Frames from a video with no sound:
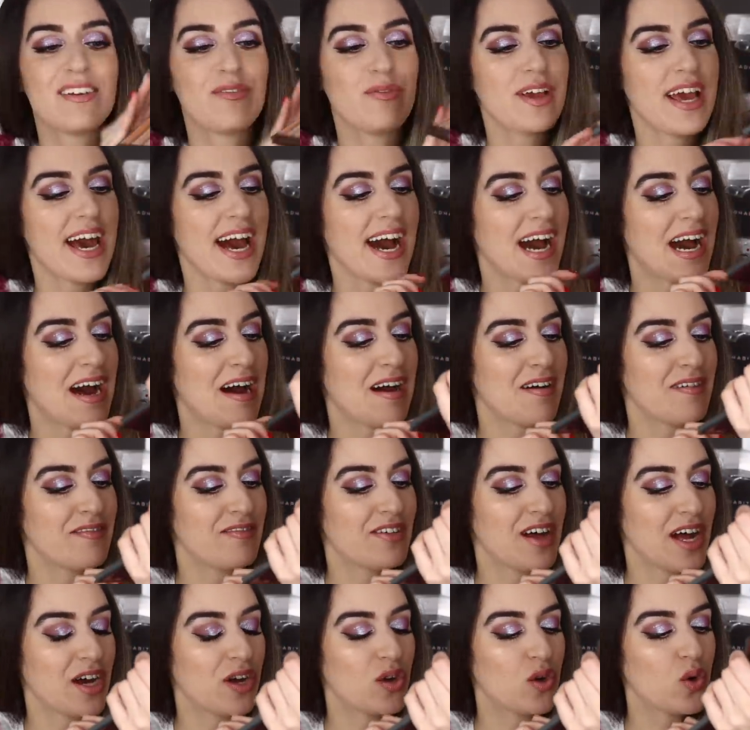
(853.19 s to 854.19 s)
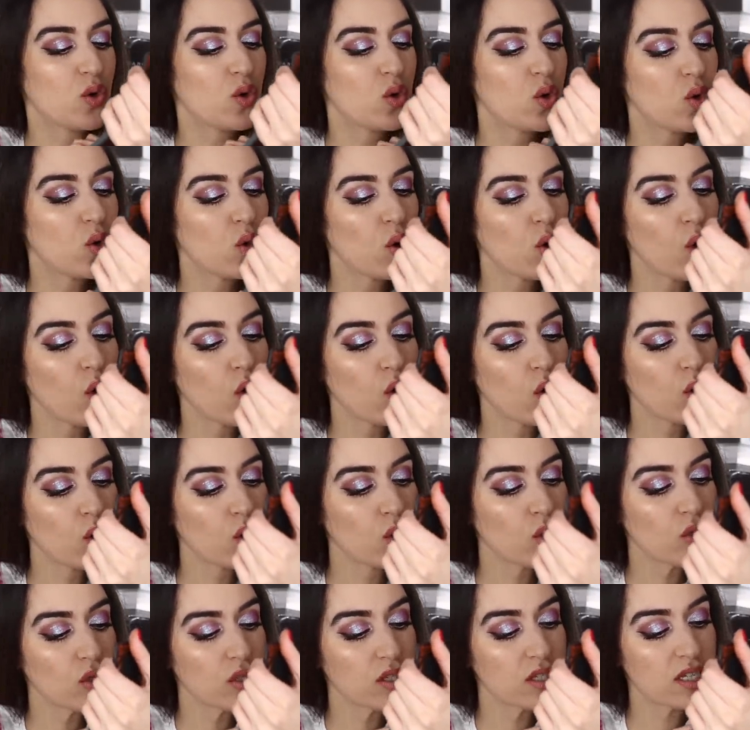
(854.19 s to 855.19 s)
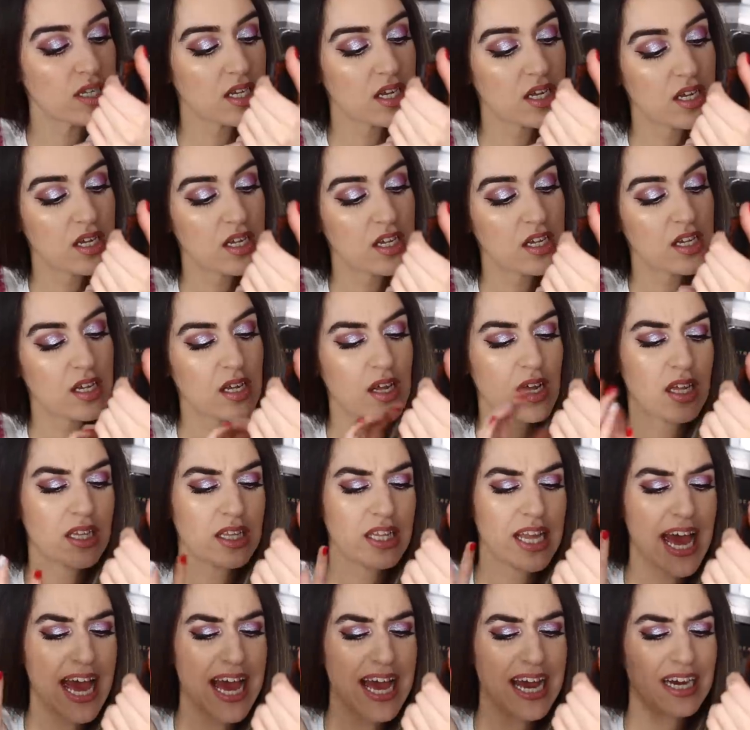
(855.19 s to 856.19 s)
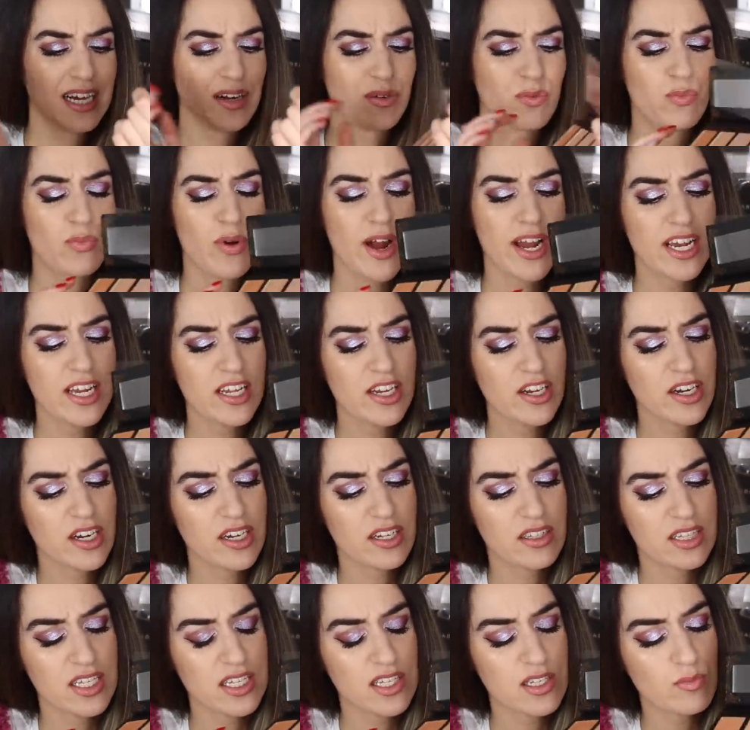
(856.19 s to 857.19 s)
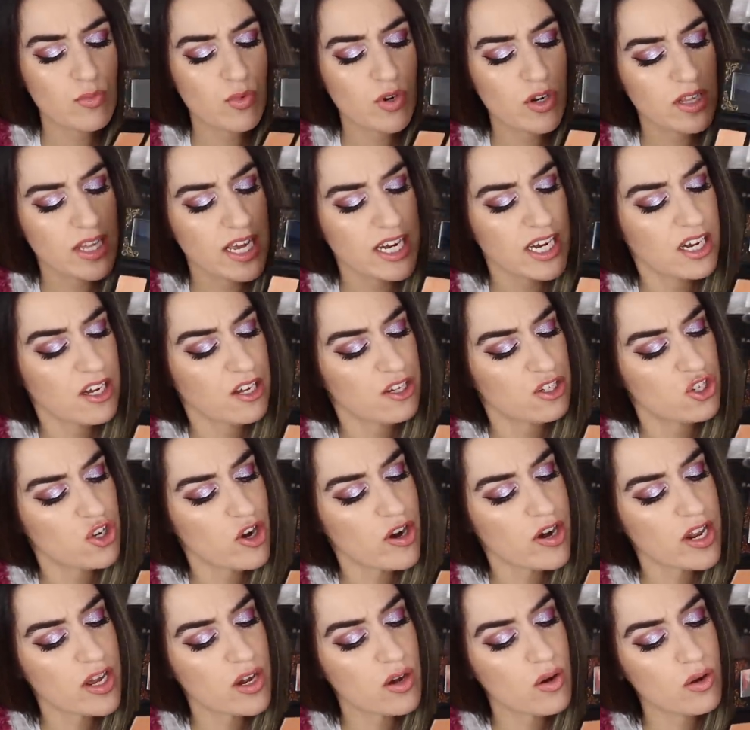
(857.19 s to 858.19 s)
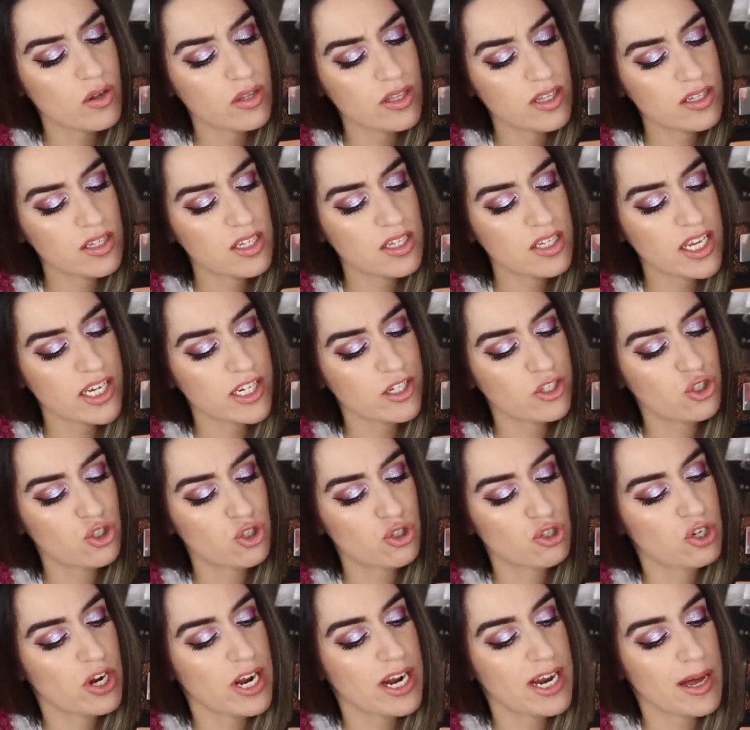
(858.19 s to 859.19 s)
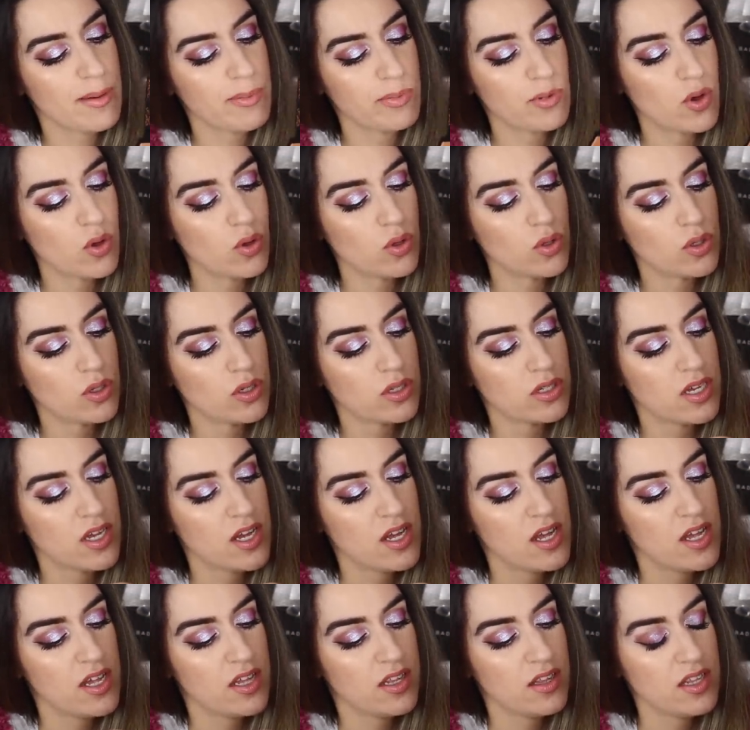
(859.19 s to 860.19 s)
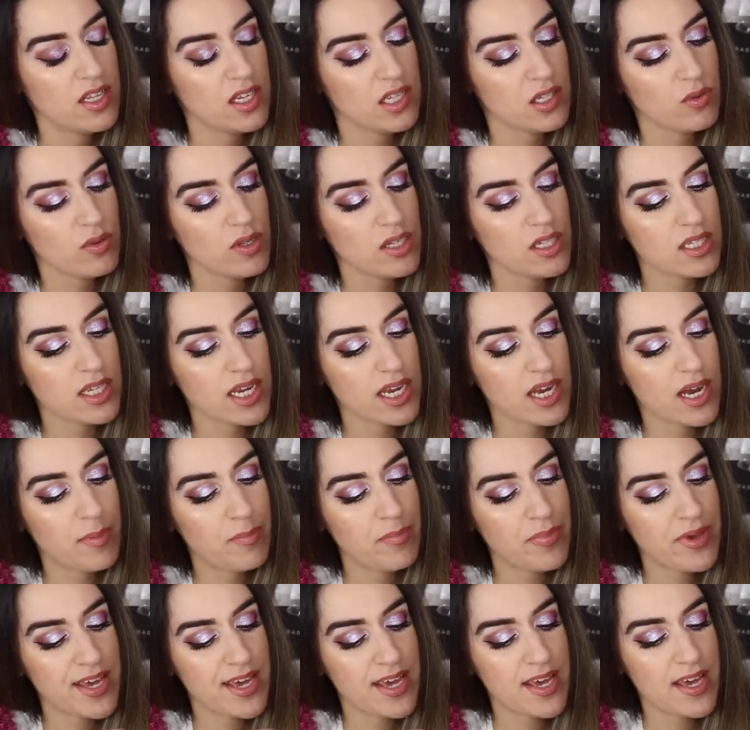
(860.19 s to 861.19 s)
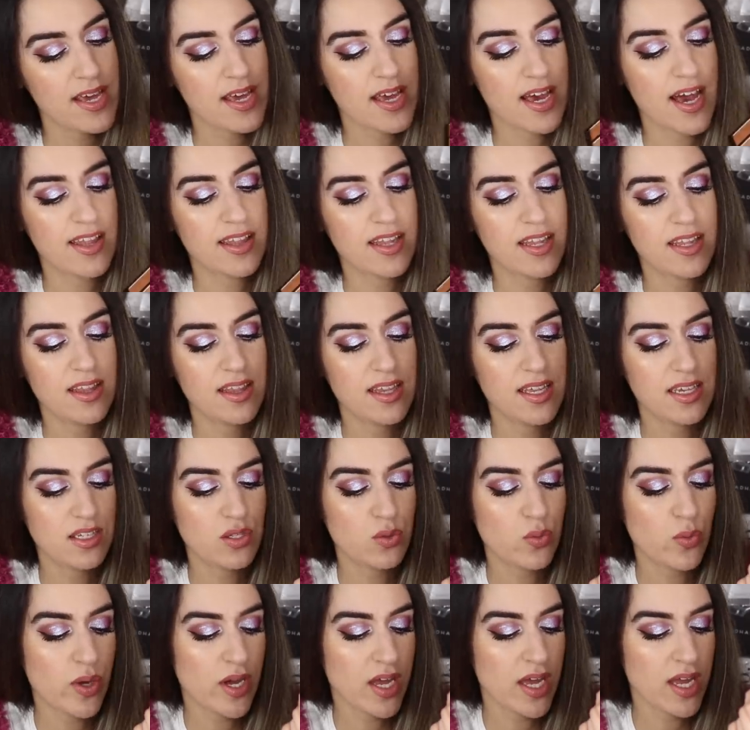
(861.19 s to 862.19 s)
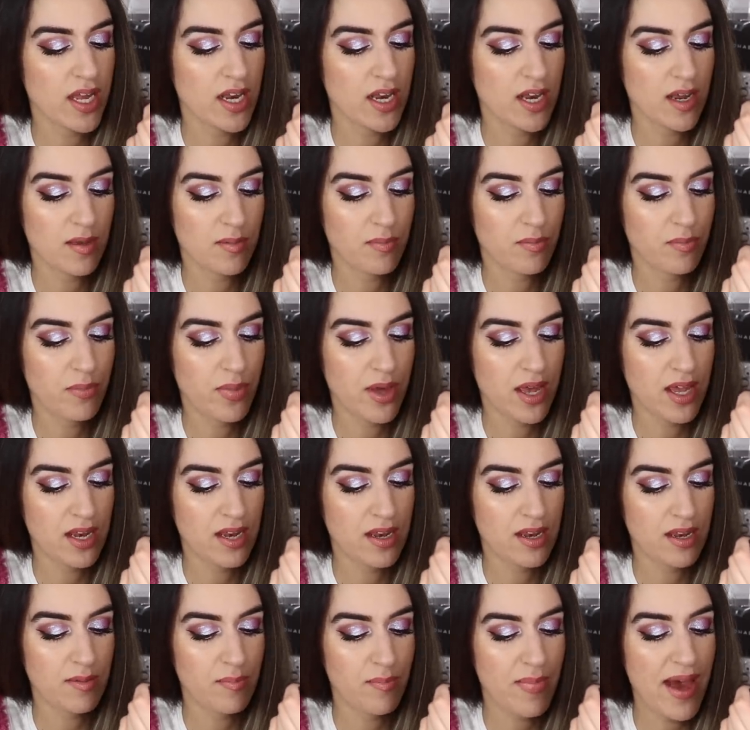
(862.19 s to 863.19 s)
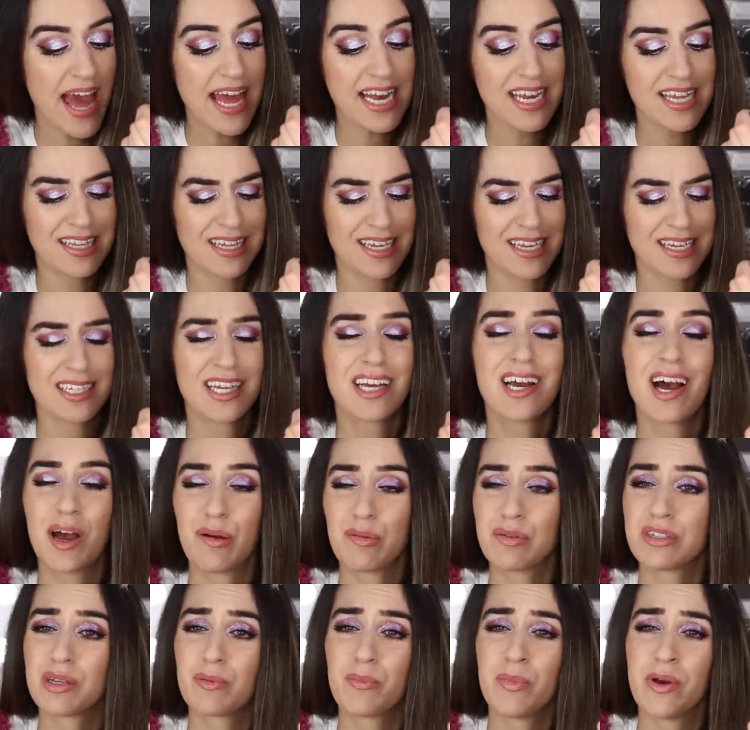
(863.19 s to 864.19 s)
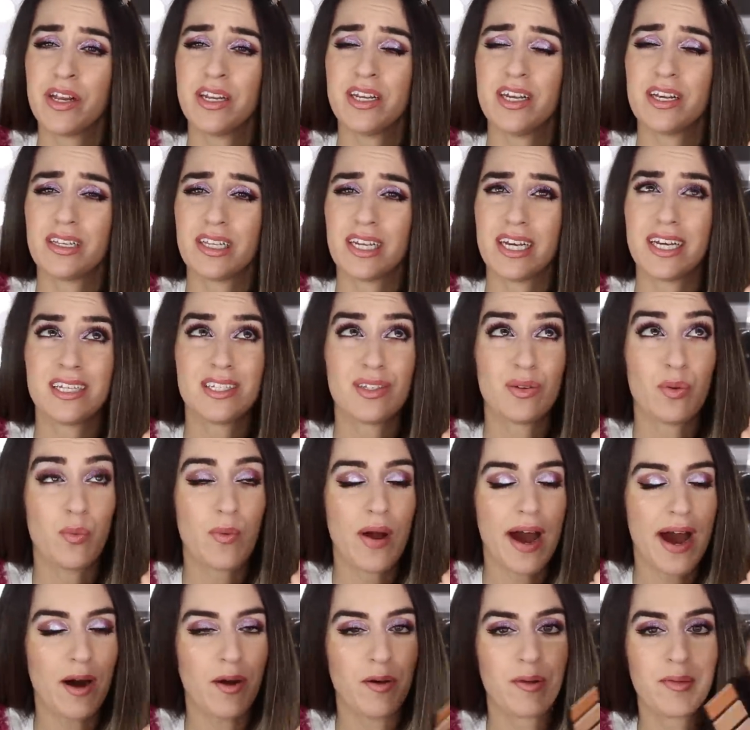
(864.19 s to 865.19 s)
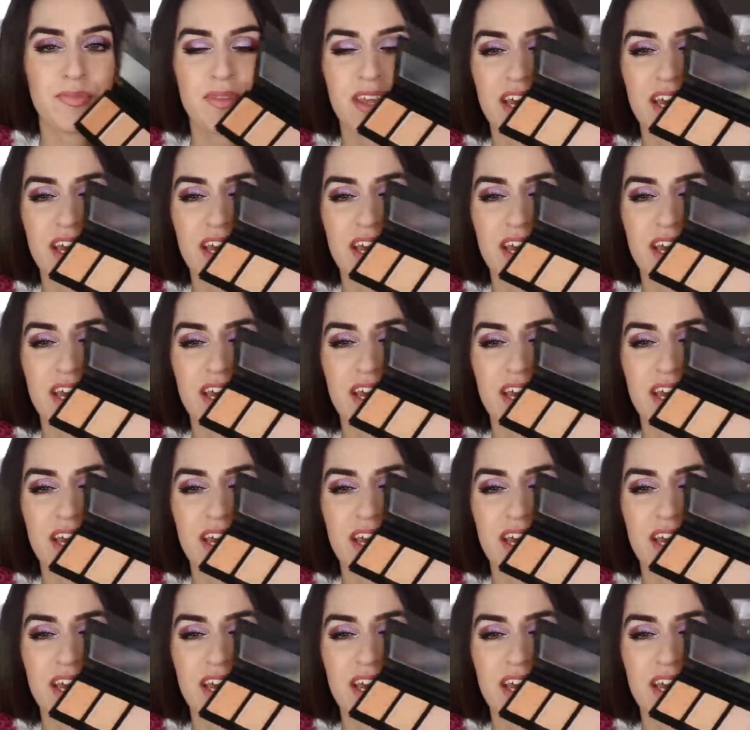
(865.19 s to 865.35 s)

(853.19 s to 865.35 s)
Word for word: We have a gold, like regular, this is more like a dirty gold. This is like a straight up gold. This one's like a pink, and then this one, Penniless, I almost said Penniless, wow,